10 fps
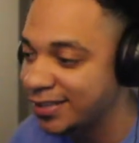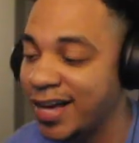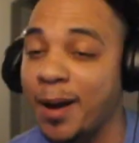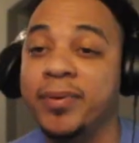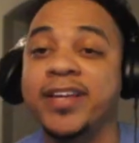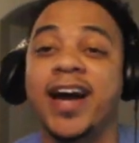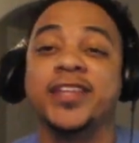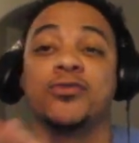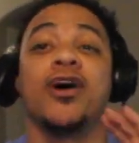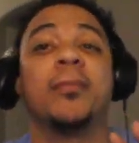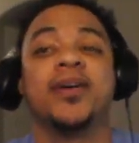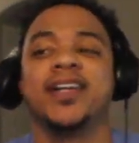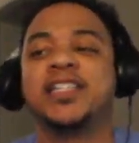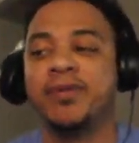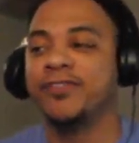I I hit the wrong
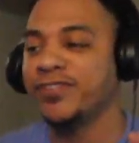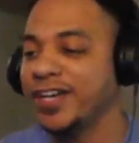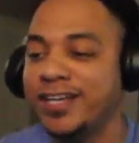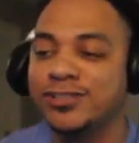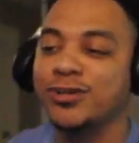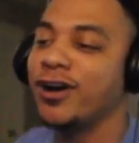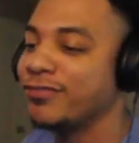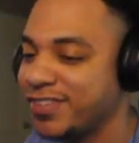button. That's my fault. He can score off